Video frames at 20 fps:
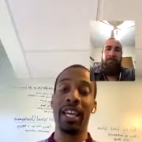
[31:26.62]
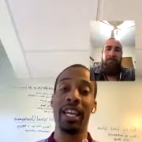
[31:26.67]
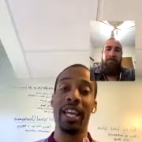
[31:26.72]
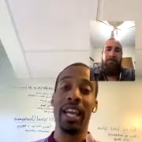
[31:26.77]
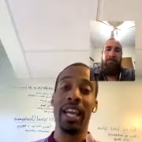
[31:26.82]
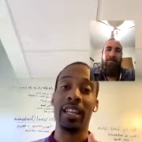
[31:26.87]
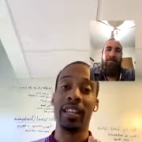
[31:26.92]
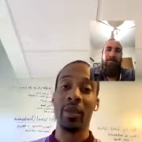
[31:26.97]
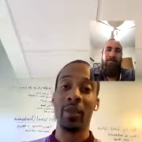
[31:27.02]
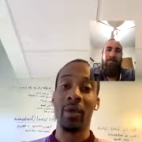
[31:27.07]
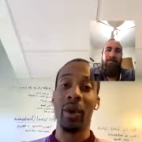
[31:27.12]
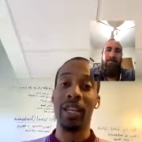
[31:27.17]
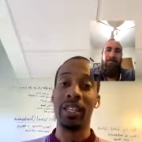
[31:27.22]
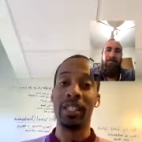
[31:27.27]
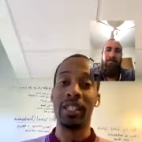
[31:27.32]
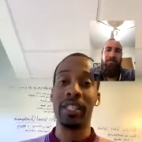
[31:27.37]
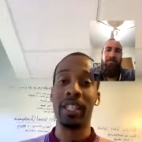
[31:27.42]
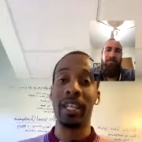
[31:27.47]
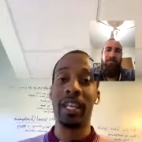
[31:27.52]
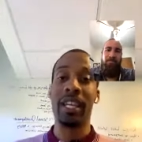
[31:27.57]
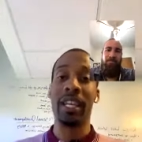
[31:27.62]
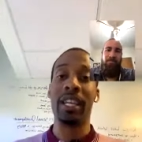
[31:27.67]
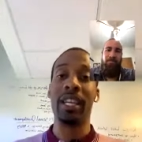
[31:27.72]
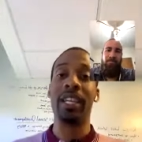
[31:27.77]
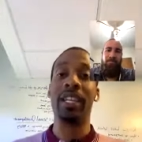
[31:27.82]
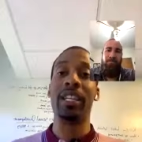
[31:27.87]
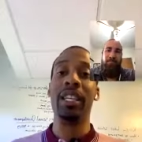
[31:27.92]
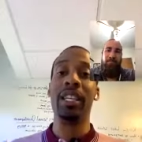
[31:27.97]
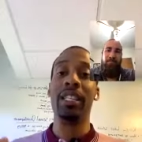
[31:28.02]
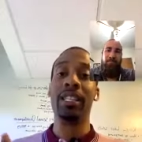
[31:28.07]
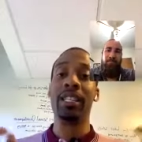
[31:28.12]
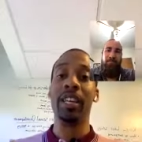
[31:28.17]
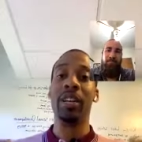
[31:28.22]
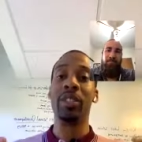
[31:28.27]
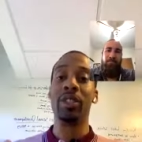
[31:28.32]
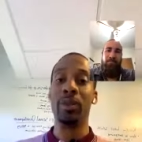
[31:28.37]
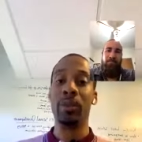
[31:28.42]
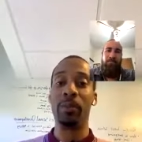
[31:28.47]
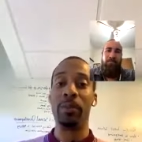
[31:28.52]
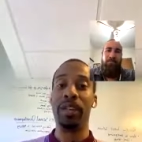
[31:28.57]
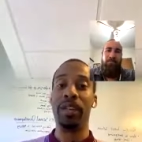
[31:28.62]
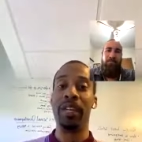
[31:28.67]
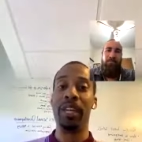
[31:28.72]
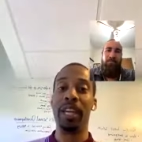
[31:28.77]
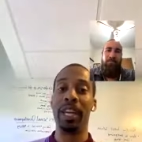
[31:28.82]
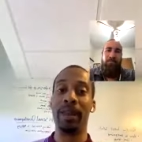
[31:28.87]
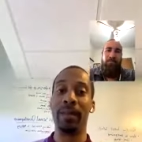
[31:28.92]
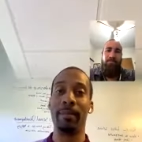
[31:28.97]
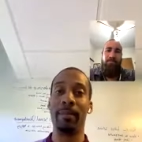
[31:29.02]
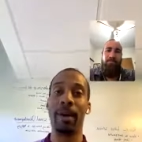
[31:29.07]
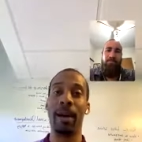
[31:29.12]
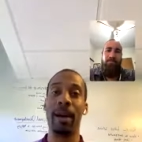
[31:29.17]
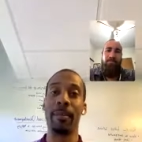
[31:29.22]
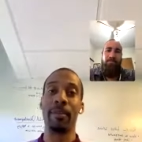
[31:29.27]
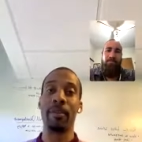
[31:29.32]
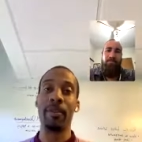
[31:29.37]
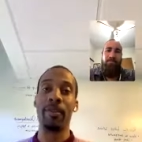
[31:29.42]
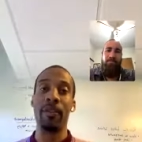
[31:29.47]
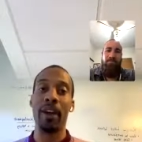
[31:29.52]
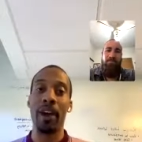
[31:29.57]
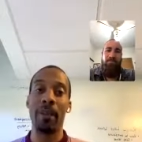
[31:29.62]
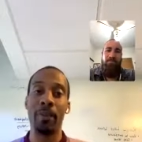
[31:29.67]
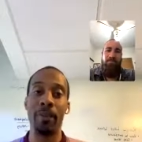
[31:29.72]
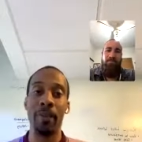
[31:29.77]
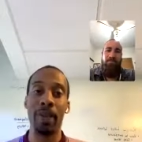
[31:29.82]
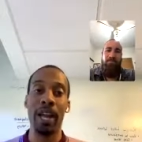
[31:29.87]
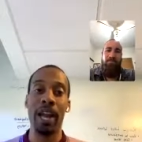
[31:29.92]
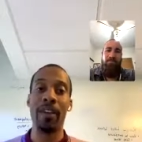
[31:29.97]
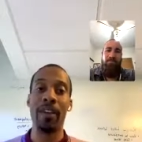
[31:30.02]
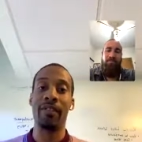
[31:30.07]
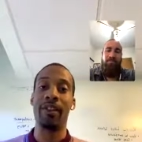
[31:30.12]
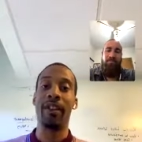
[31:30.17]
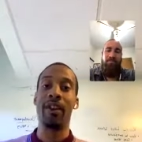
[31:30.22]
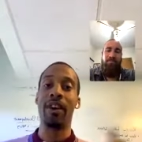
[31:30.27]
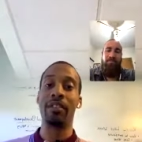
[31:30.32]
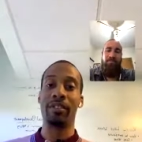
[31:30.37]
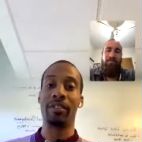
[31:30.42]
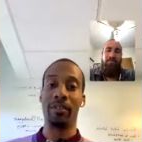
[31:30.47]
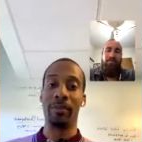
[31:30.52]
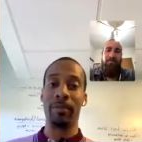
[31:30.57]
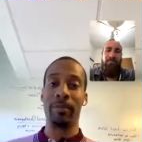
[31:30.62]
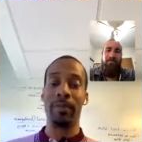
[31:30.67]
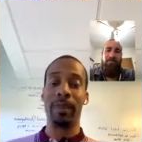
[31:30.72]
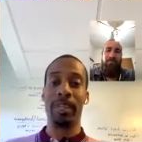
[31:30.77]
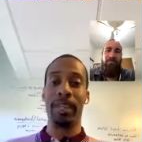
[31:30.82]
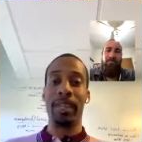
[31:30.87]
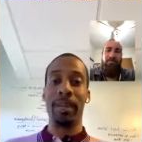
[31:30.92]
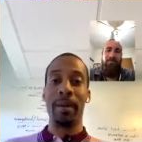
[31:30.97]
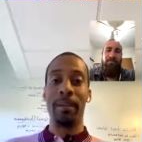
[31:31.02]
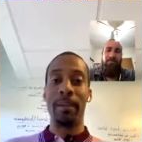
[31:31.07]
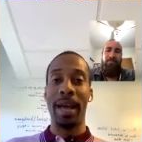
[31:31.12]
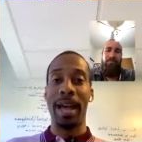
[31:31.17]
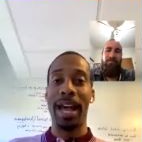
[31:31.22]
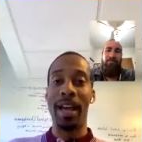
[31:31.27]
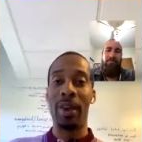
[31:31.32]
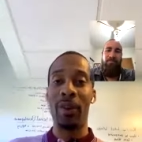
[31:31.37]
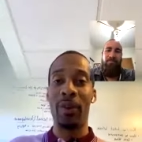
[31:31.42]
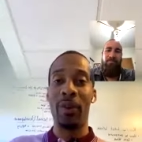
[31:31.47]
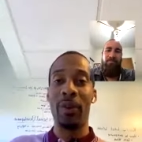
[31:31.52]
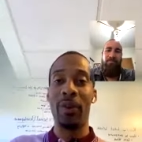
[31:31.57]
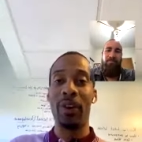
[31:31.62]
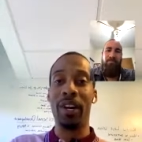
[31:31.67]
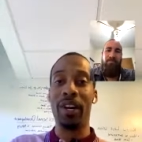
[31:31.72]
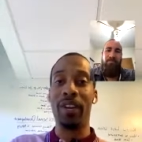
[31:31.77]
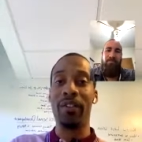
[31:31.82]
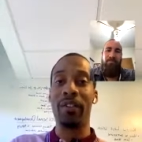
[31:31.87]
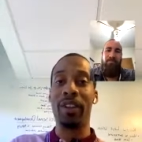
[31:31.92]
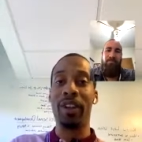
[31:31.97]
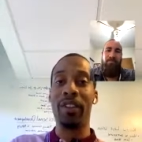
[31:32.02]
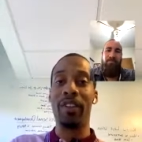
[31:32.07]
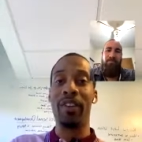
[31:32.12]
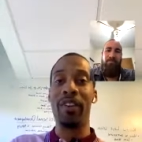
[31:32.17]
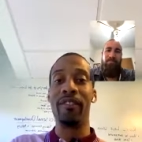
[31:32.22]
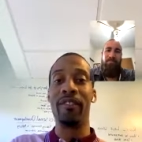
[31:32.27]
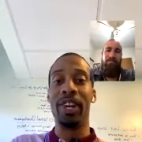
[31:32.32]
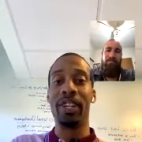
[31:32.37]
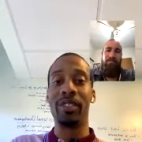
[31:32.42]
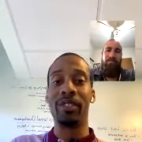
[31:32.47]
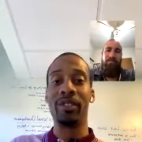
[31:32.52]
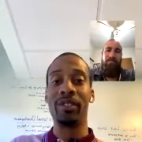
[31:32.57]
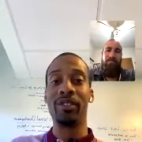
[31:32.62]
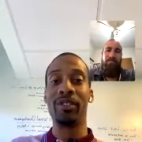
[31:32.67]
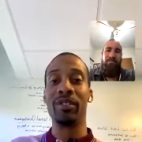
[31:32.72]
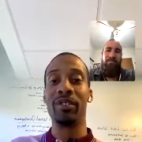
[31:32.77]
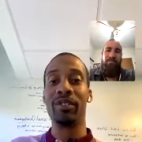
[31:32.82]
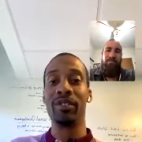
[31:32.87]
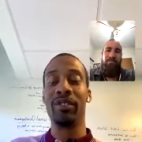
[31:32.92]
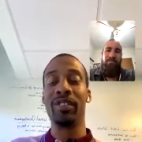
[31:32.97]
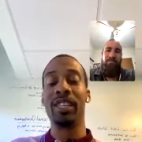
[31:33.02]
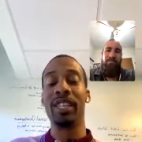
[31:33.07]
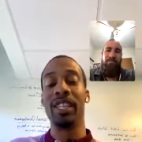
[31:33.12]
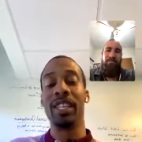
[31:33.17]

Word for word: at the West End, details will be in my profile, but we have an awesome panel of other investors